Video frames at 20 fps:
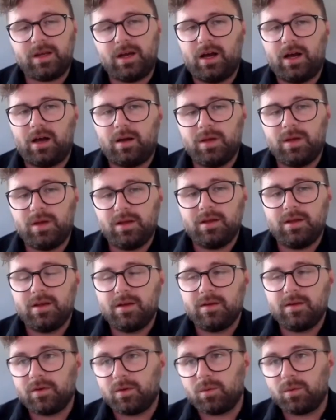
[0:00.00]
hub
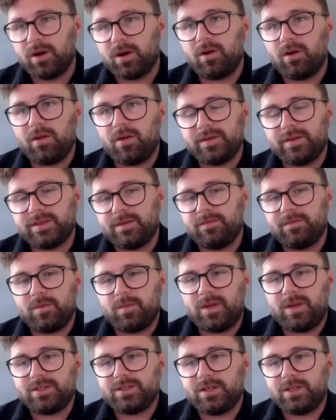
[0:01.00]
for where all this
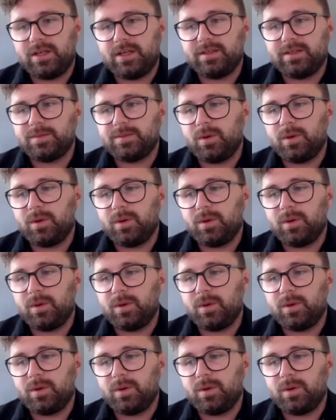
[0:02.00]
information is.